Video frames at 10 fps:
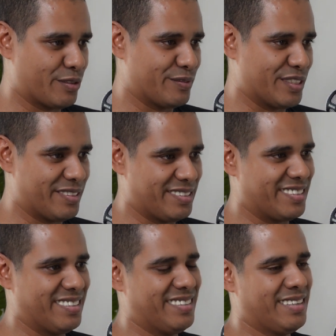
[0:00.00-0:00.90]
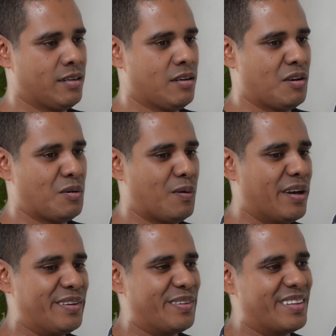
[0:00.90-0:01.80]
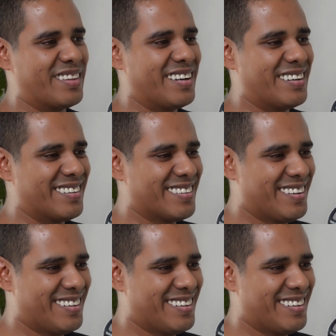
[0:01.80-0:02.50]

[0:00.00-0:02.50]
conversation. Why do you think that is?